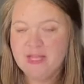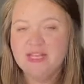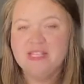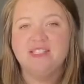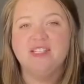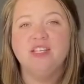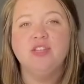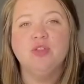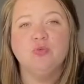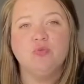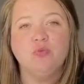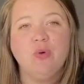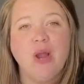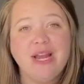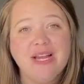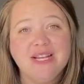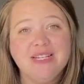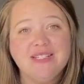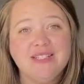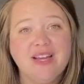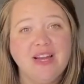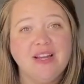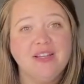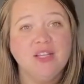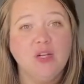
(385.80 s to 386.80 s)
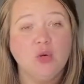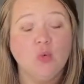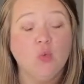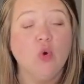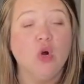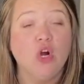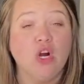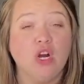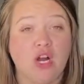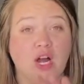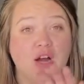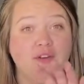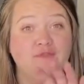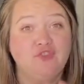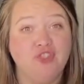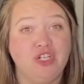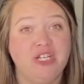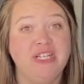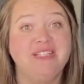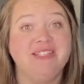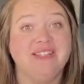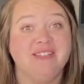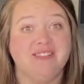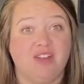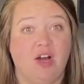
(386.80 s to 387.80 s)
See, the reconciling work of
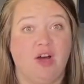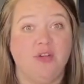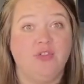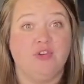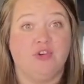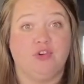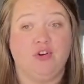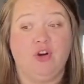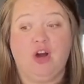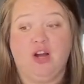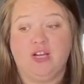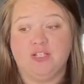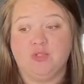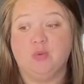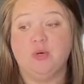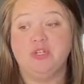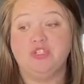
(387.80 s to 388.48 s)
Jesus on the cross,